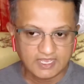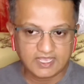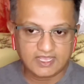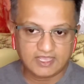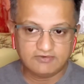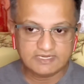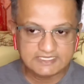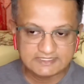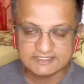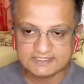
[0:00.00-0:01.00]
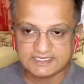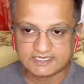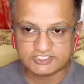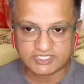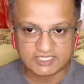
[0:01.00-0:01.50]
I really didn't get a
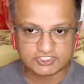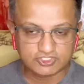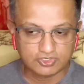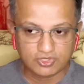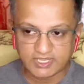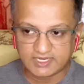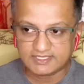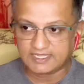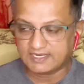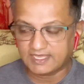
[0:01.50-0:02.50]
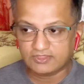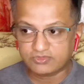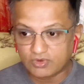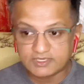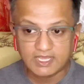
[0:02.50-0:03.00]
chance to look at it, and I
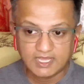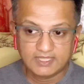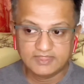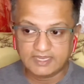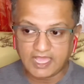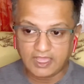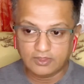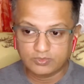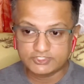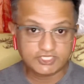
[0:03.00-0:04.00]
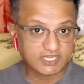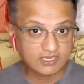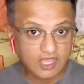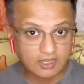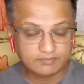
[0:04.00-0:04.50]
thought that I would check it
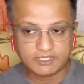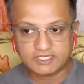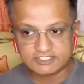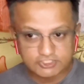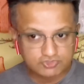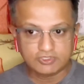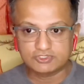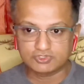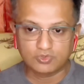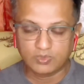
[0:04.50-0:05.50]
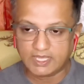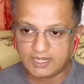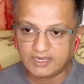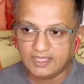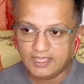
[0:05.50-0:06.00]
out because it's doing so well